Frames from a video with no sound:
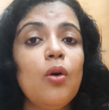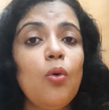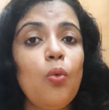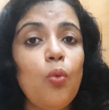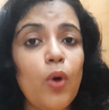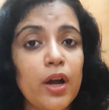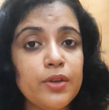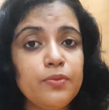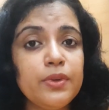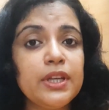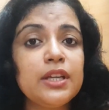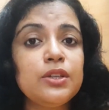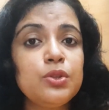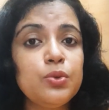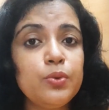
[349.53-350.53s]
What we
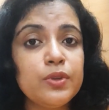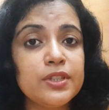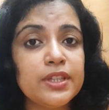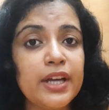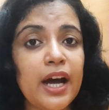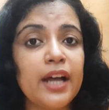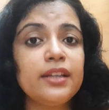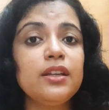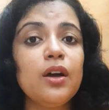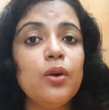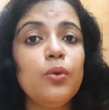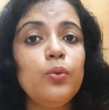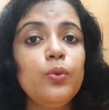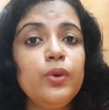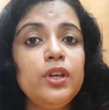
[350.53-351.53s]
can do is that
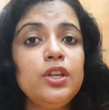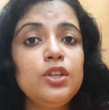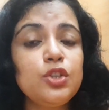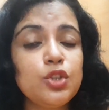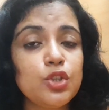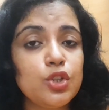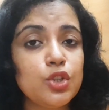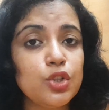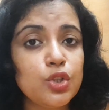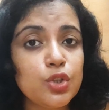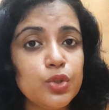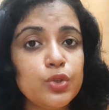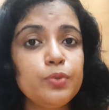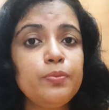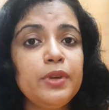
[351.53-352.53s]
we
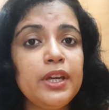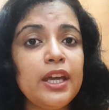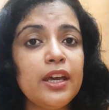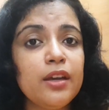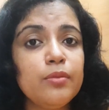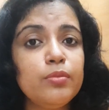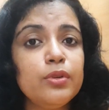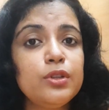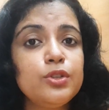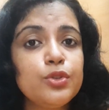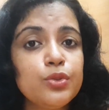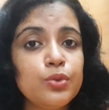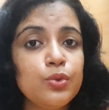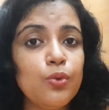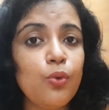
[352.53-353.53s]
should be able
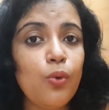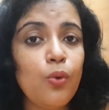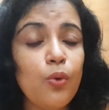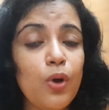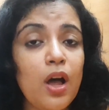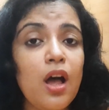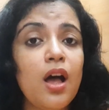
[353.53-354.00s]
to know